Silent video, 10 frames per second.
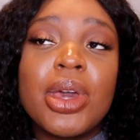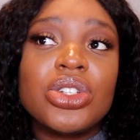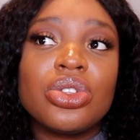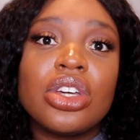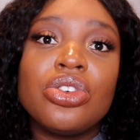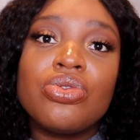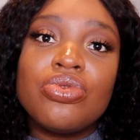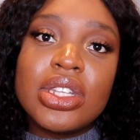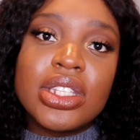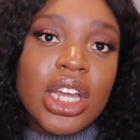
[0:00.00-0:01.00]
make sure that you're
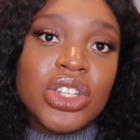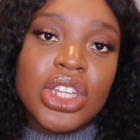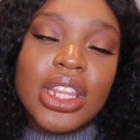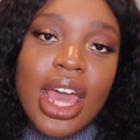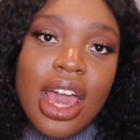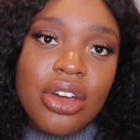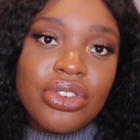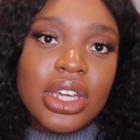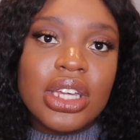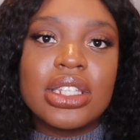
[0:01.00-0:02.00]
researching the
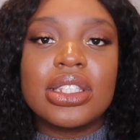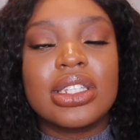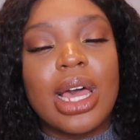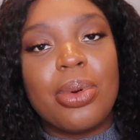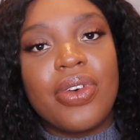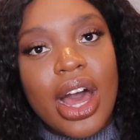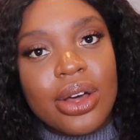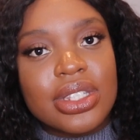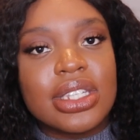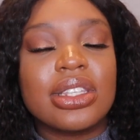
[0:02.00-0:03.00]
areas, type of
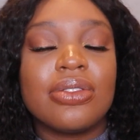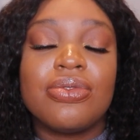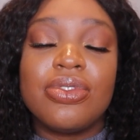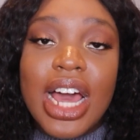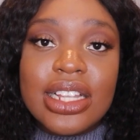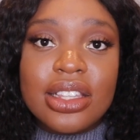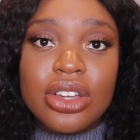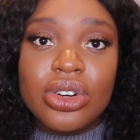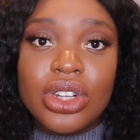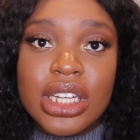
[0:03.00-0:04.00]
houses and flats
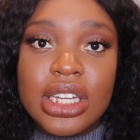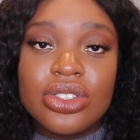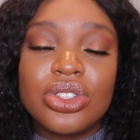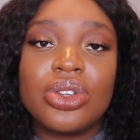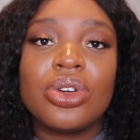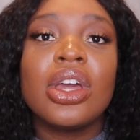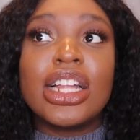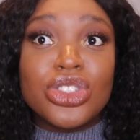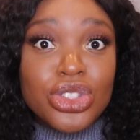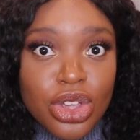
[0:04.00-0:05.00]
that you're looking into,
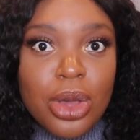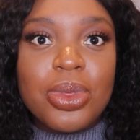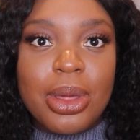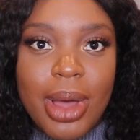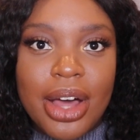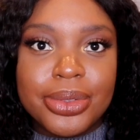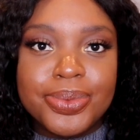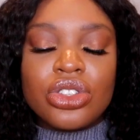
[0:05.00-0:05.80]
and scope them out.